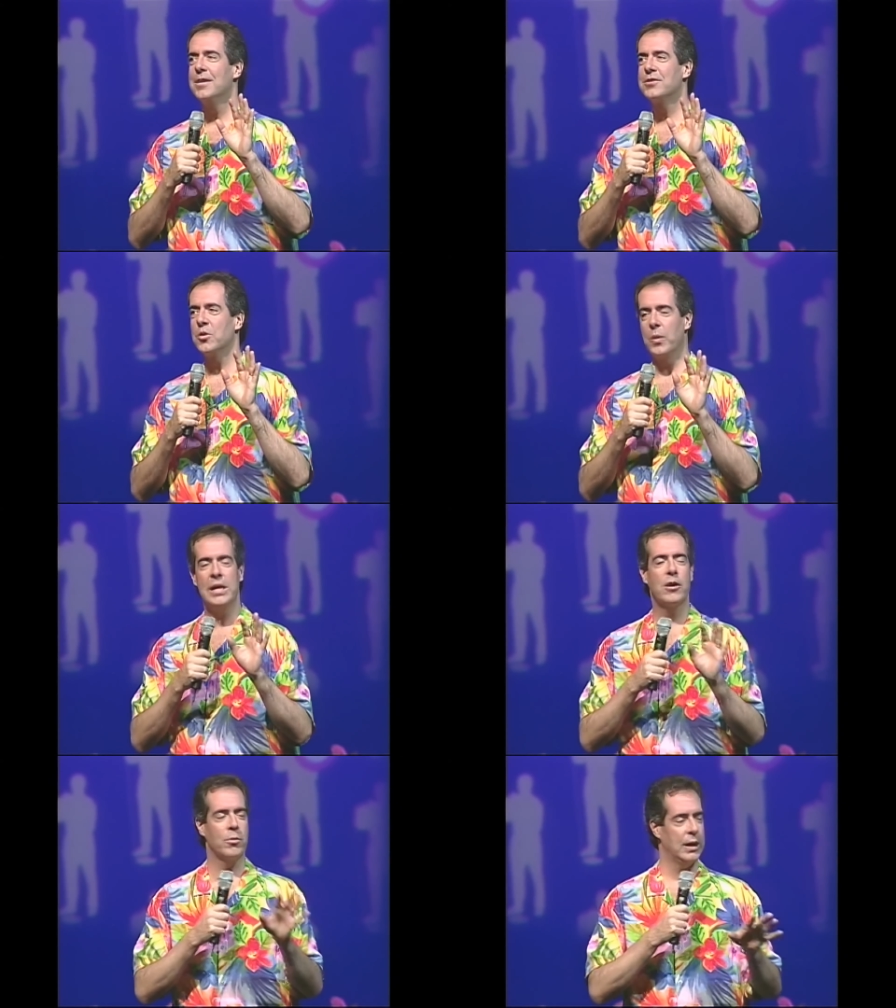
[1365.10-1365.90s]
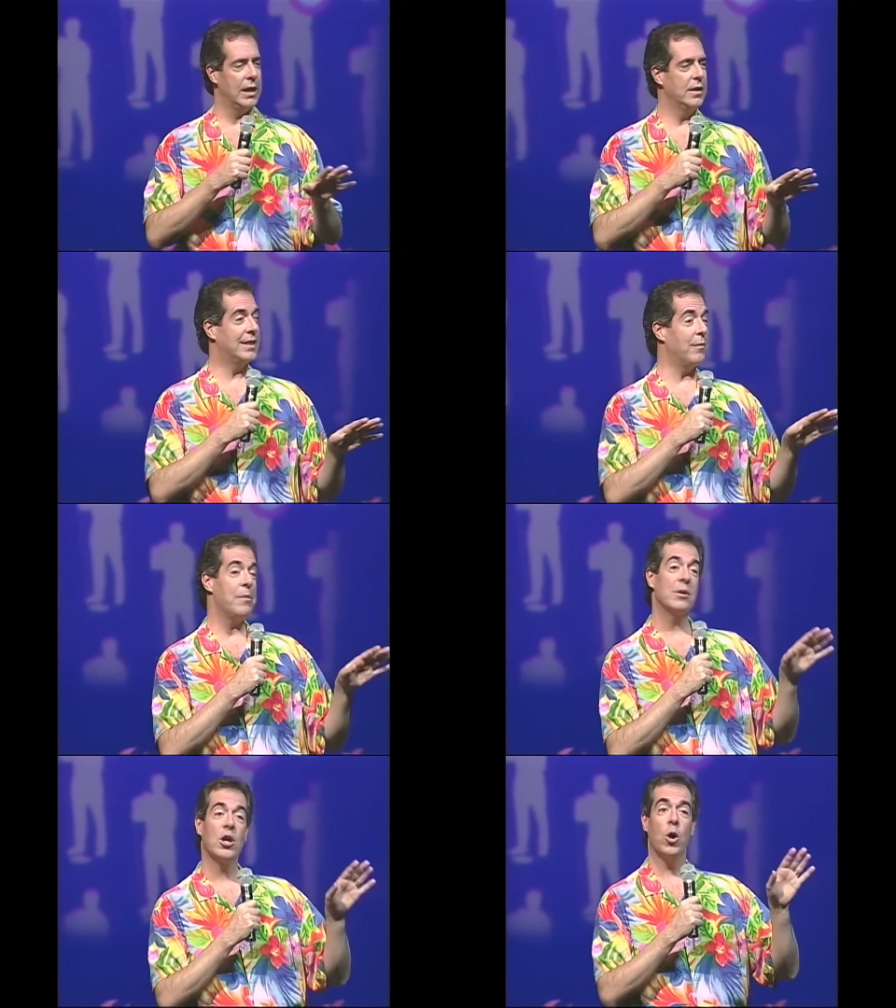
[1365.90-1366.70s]
So we agreed that we
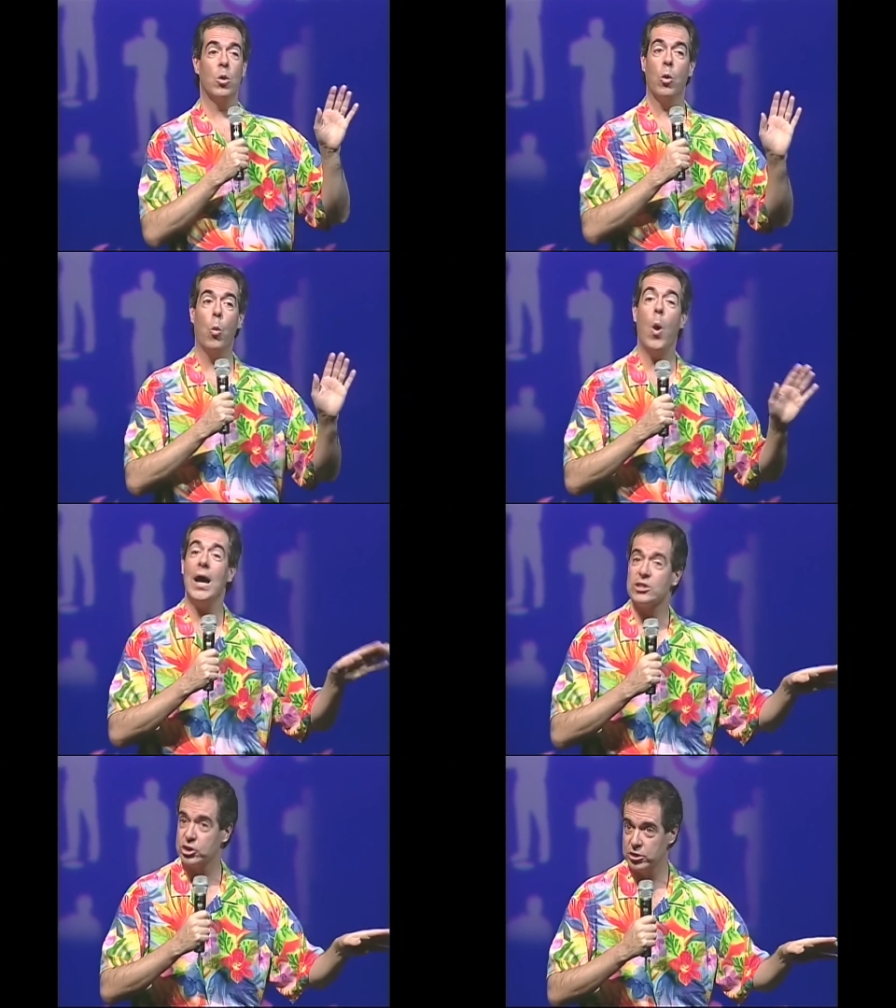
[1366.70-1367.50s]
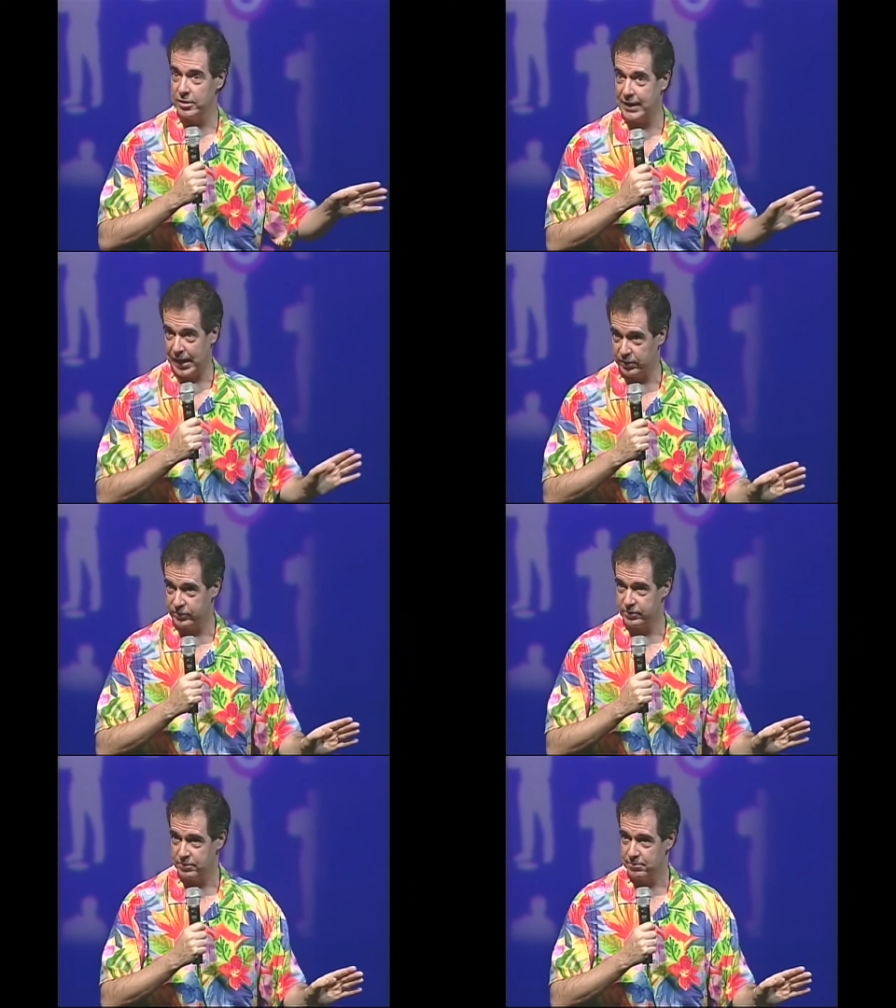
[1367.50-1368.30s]
would go watch
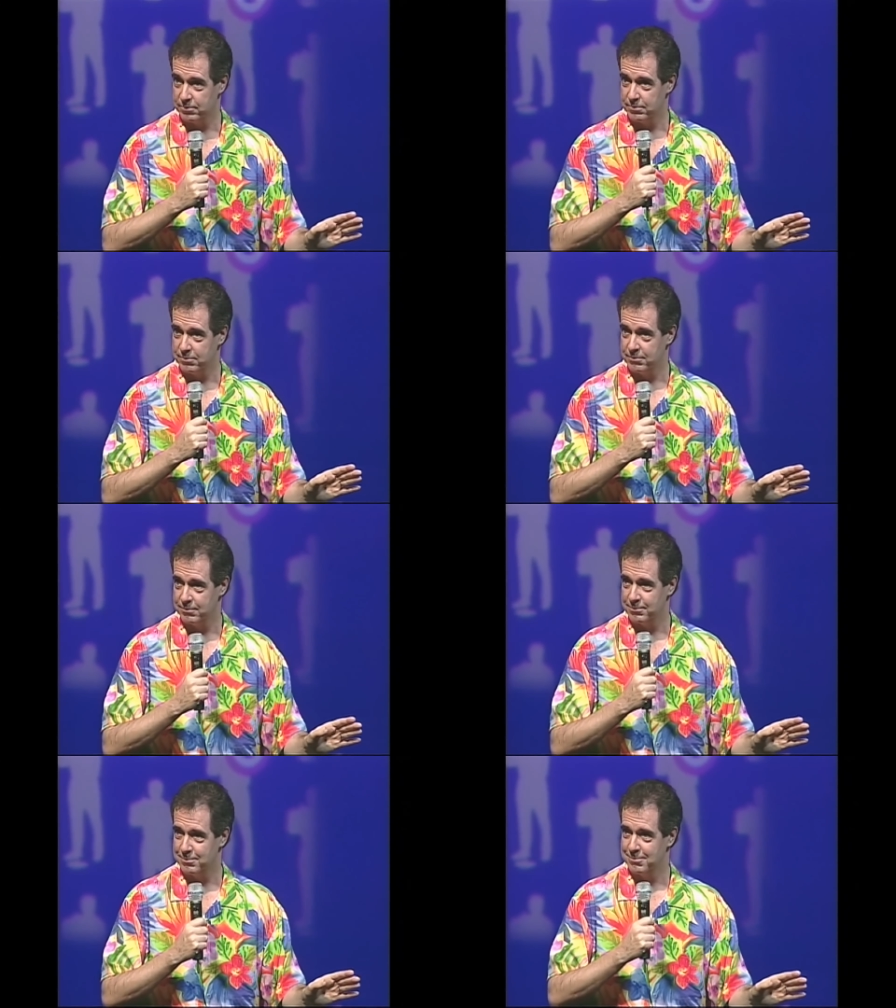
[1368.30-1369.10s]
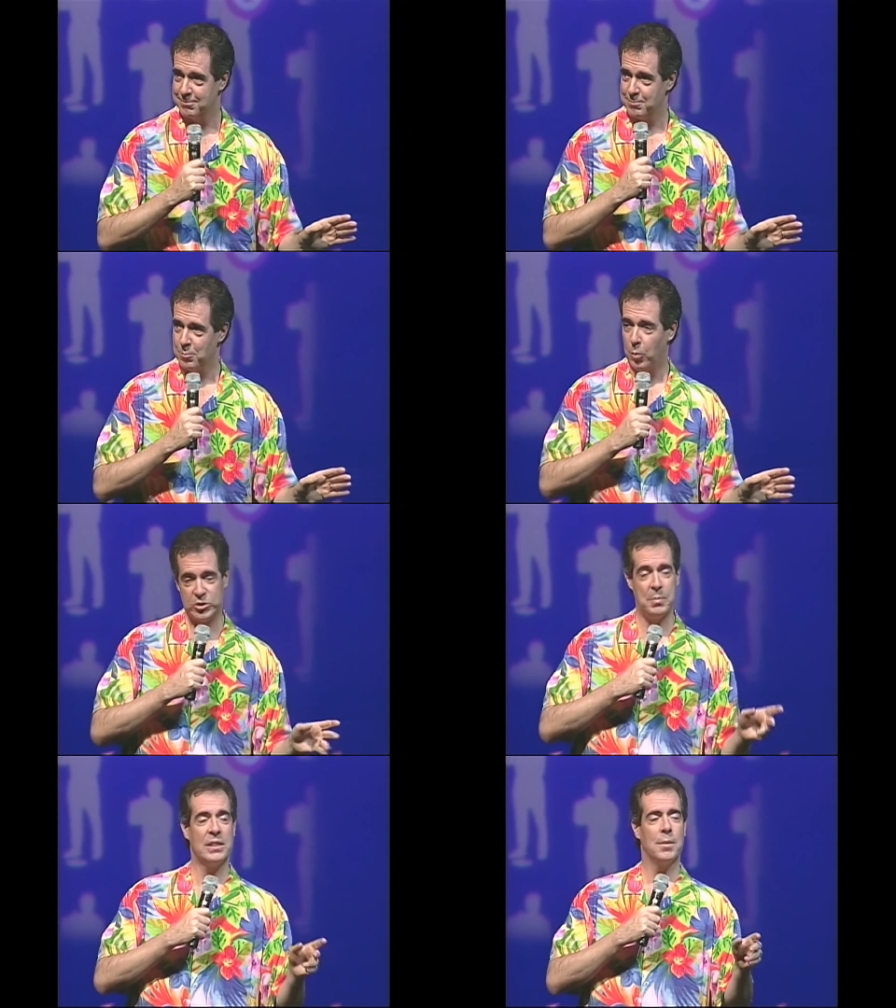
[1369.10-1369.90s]
dance,
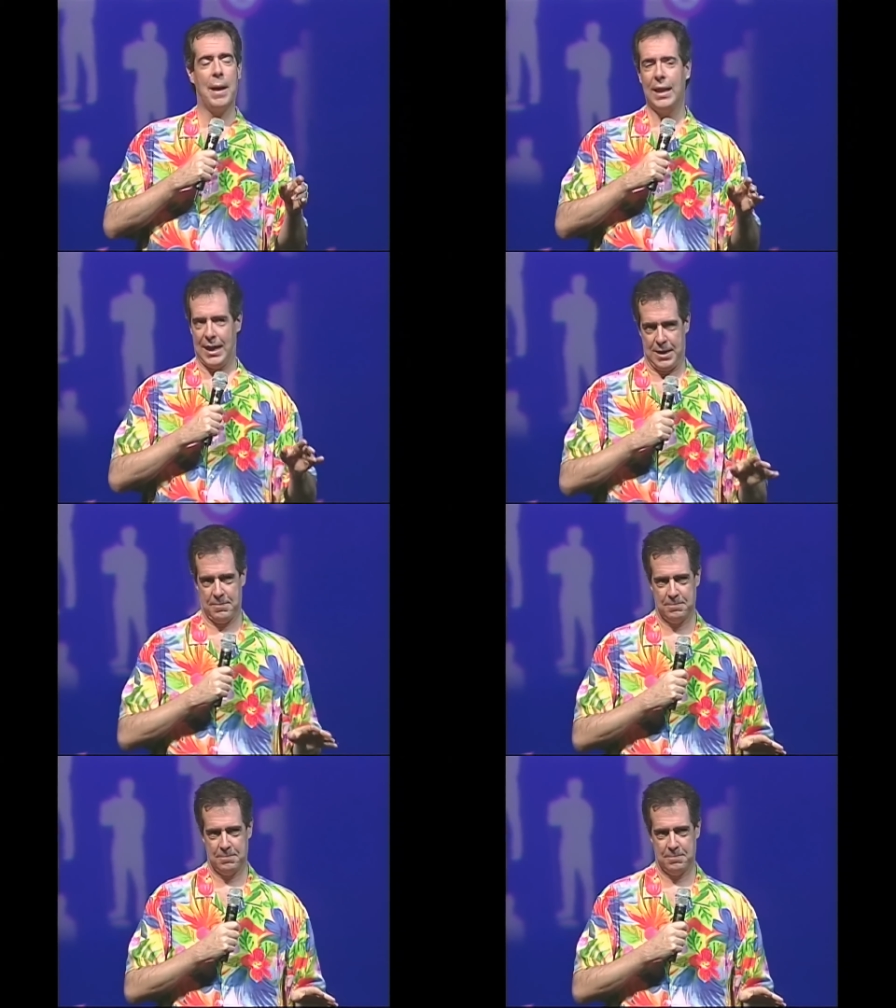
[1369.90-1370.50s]
which meant the ballet.